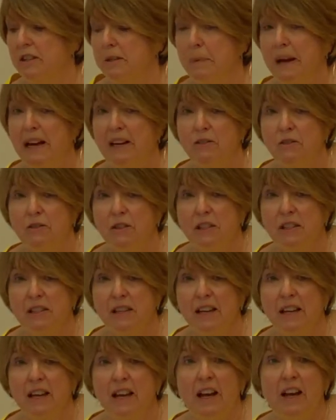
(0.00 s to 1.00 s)
boundaries?
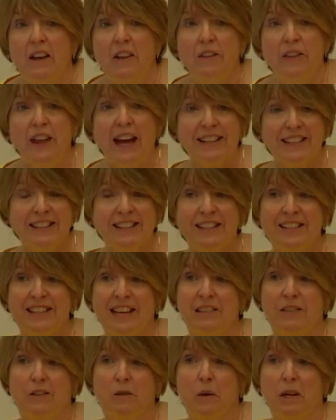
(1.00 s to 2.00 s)
That's the
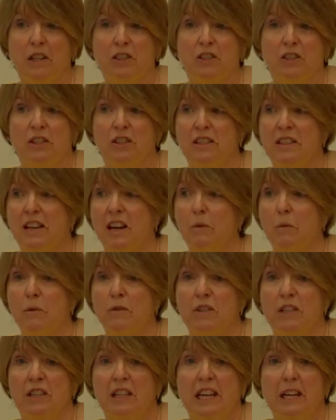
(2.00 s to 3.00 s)
set of questions that I
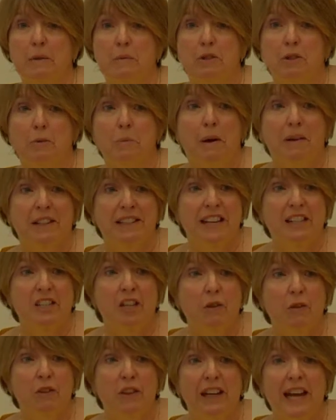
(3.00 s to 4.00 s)
want to keep in your mind, because I
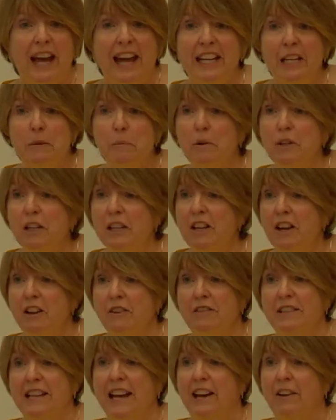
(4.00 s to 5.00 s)
don't think anybody
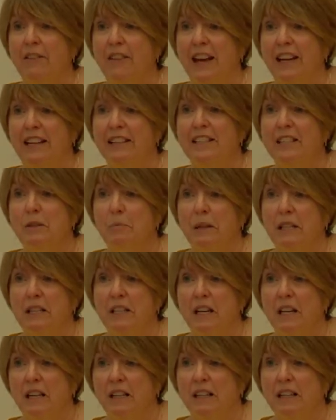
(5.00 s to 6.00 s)
knows how that is to be
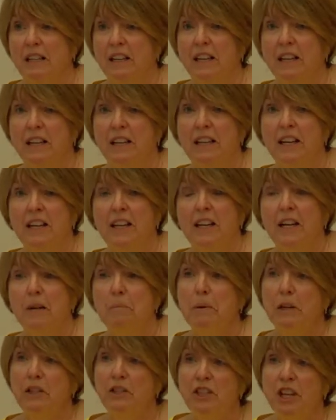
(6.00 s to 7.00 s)
done.
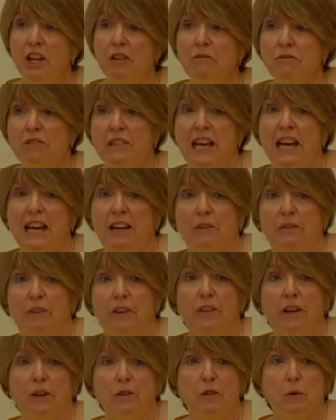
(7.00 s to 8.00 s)
But don't doubt
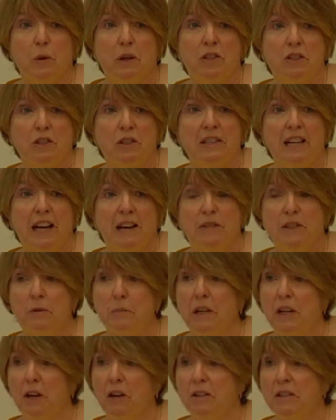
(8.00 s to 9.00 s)
that those questions have to
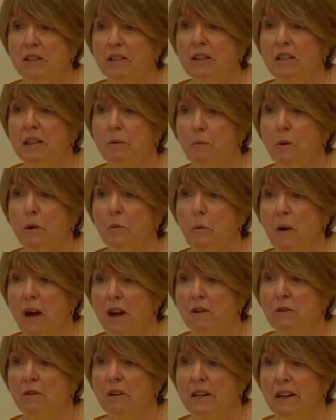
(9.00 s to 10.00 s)
be answered in one way
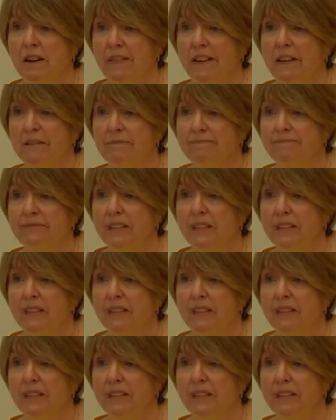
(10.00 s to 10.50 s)
or another.